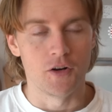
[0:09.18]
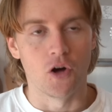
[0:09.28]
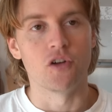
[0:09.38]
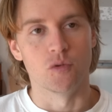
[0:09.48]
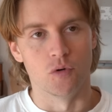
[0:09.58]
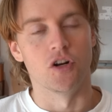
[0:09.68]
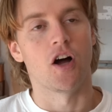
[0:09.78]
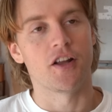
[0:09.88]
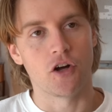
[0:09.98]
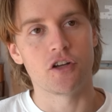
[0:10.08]
I know you would.
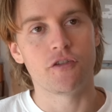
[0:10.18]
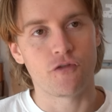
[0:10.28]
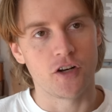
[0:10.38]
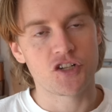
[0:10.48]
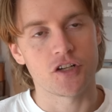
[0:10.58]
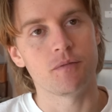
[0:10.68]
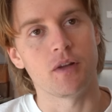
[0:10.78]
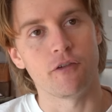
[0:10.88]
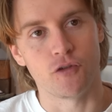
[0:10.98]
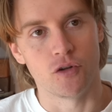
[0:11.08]
I know you'd finish it
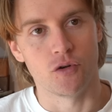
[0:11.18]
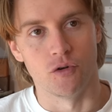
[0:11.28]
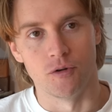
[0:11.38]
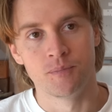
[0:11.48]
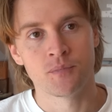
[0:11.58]
if you could.